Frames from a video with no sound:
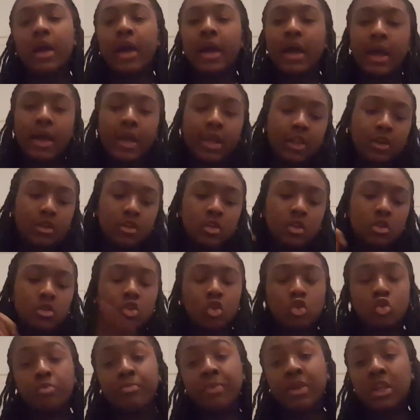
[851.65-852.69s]
and
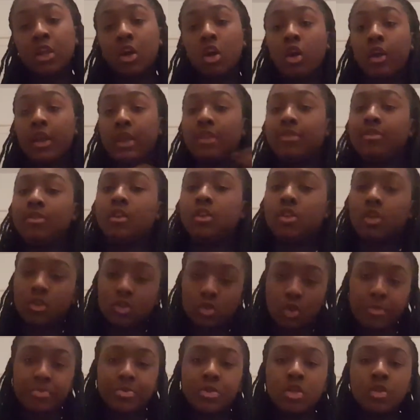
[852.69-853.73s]
social media in the
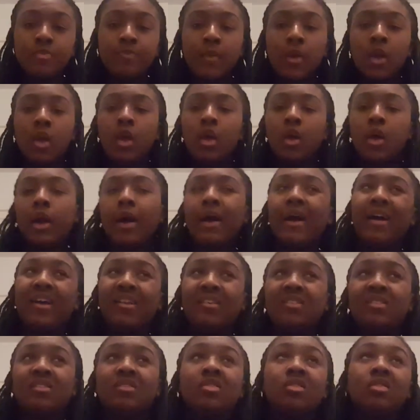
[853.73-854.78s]
description,
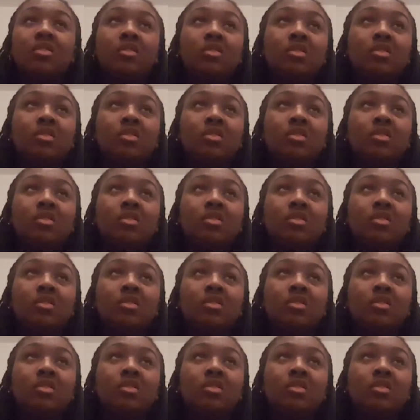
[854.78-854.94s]
and